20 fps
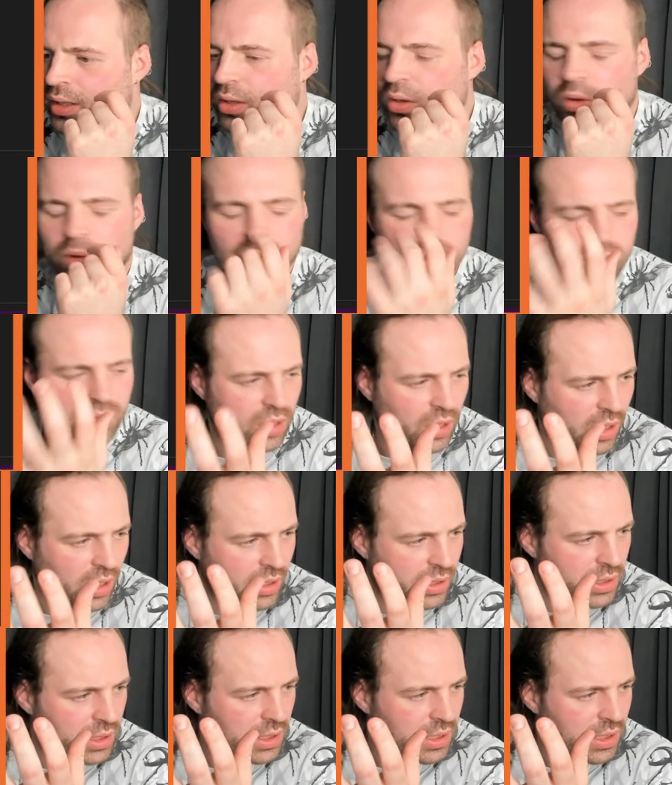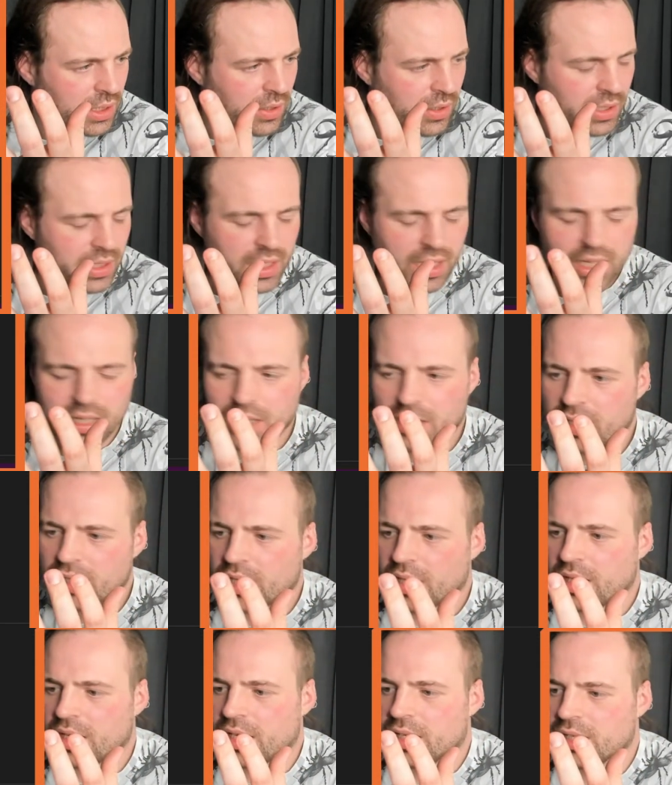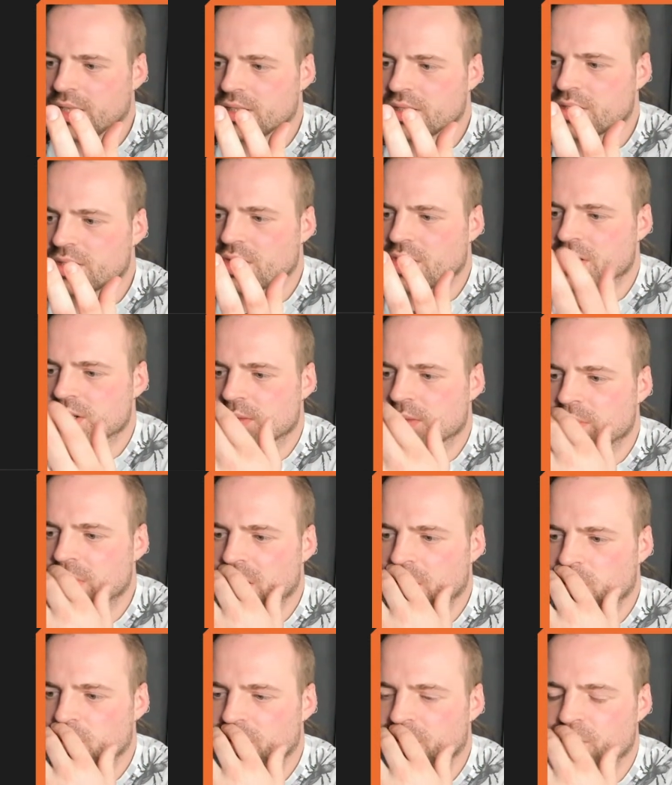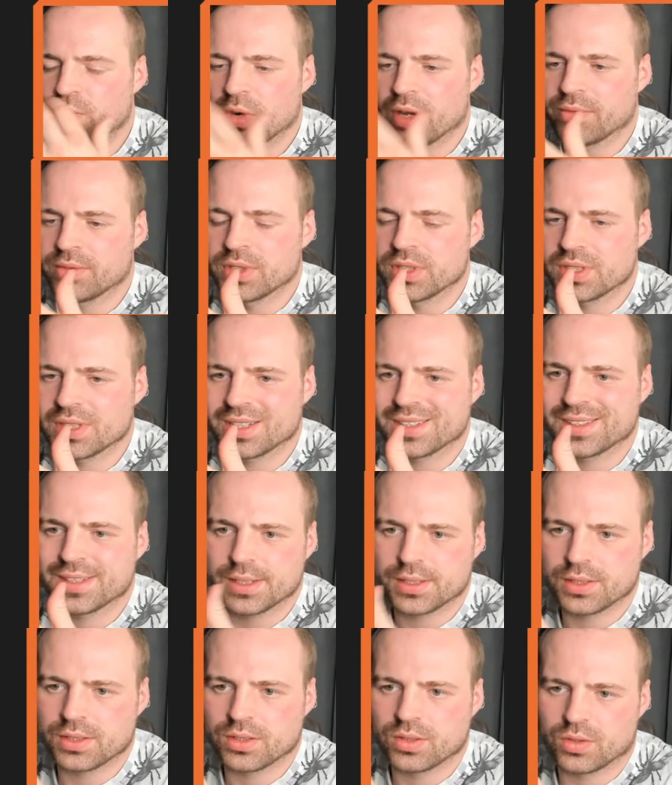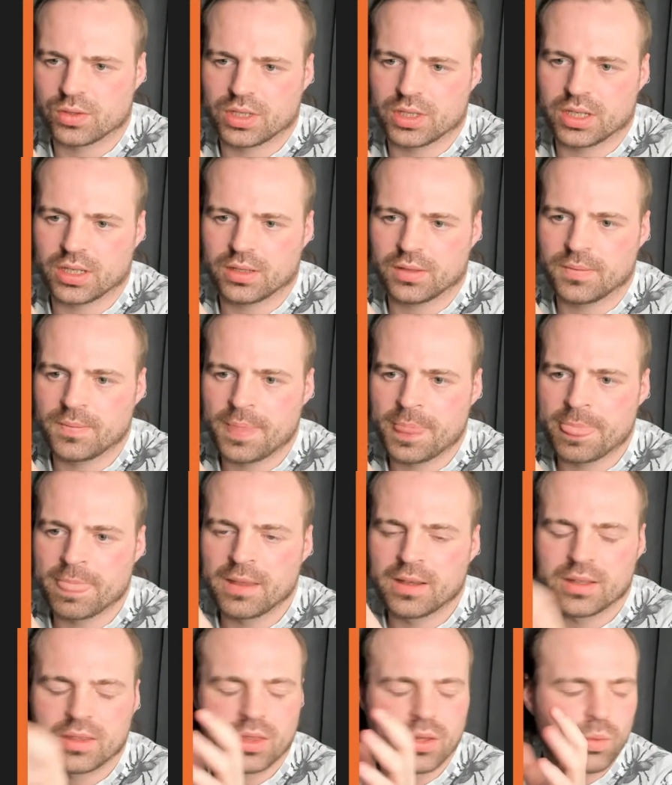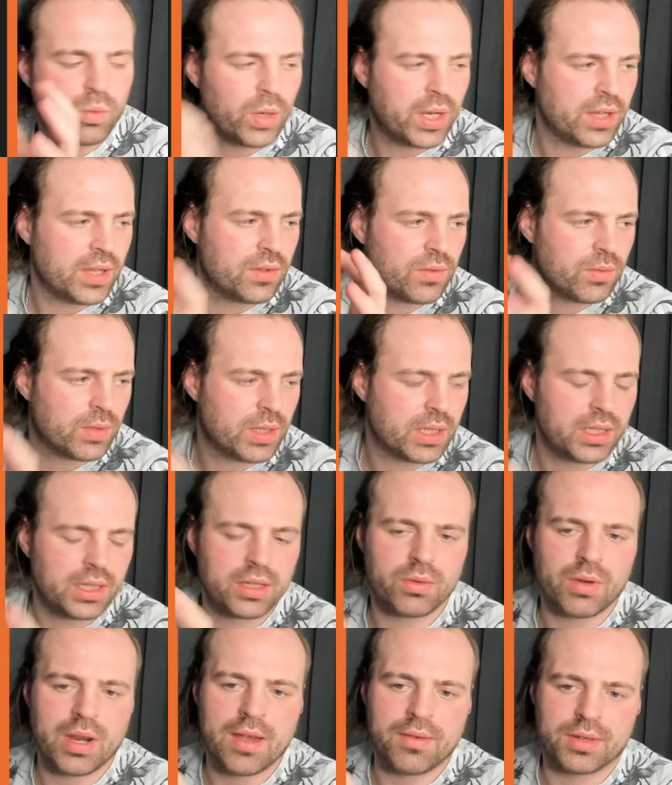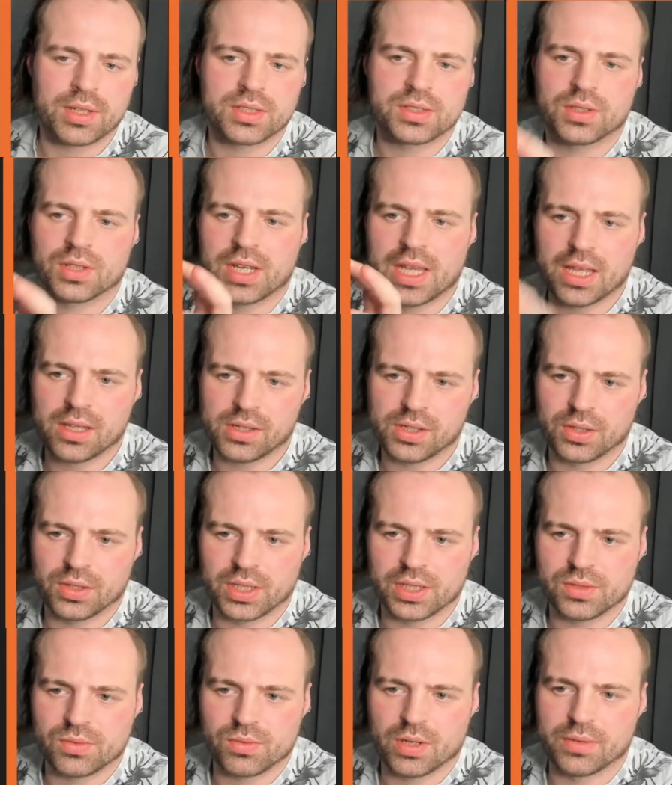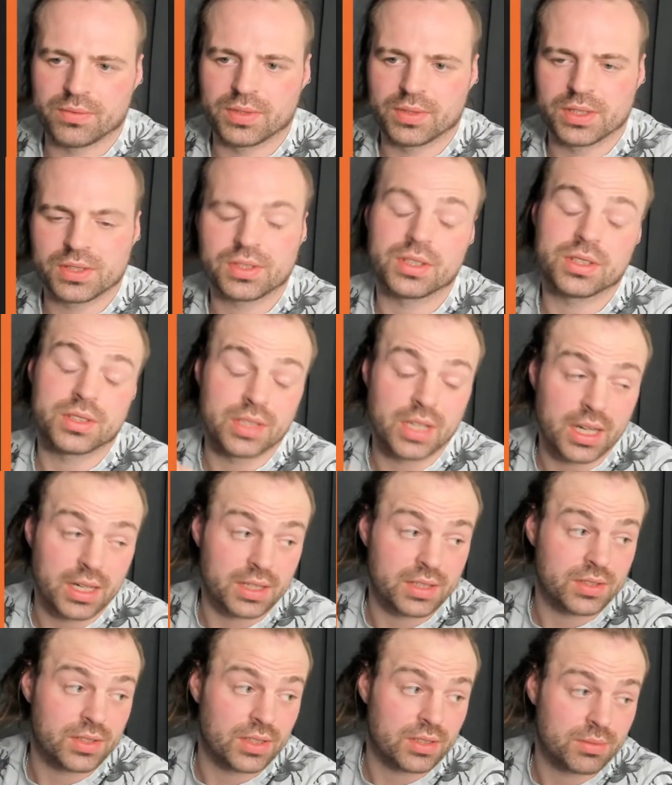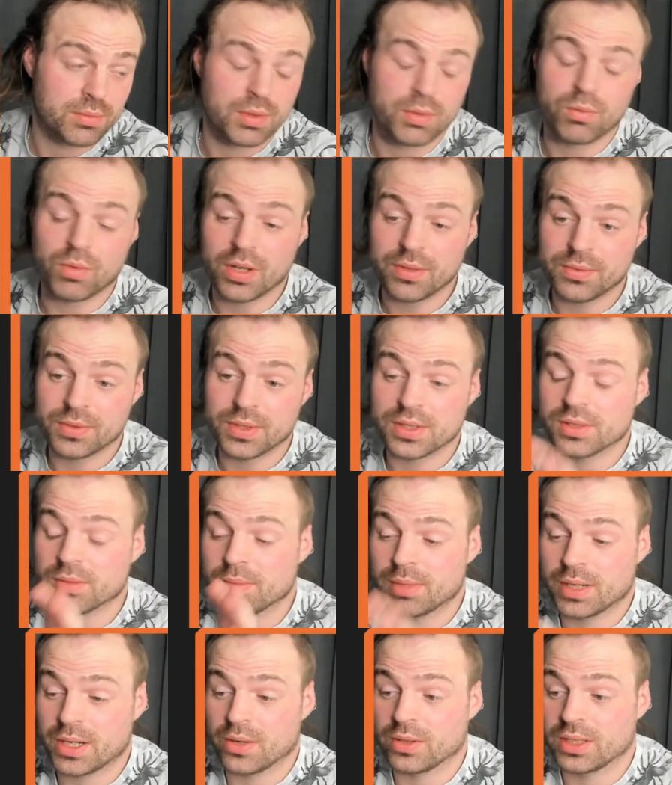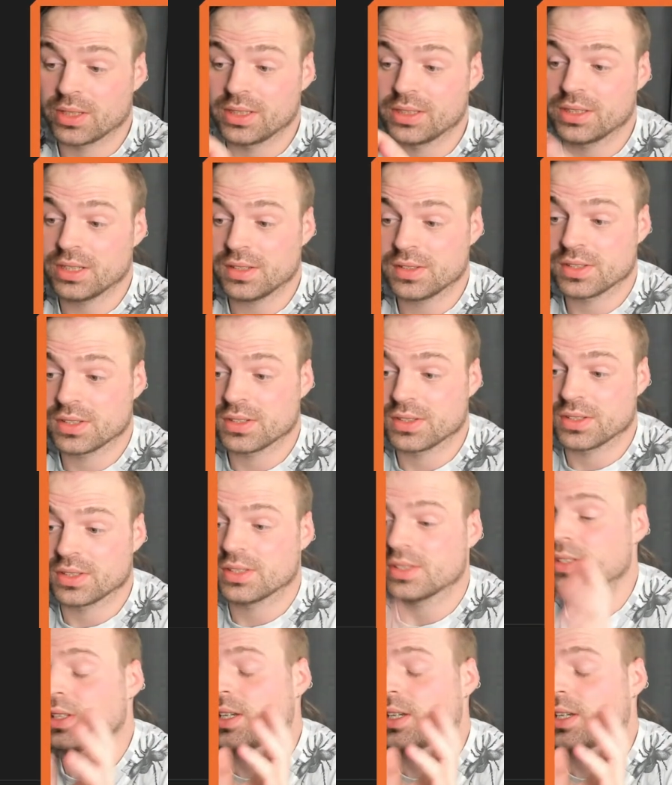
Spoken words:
old colleague here at CADA and I had a discussion about if roughness exists or not. The way 3D graphics calculates roughness does not exist, but roughness apparently does exist,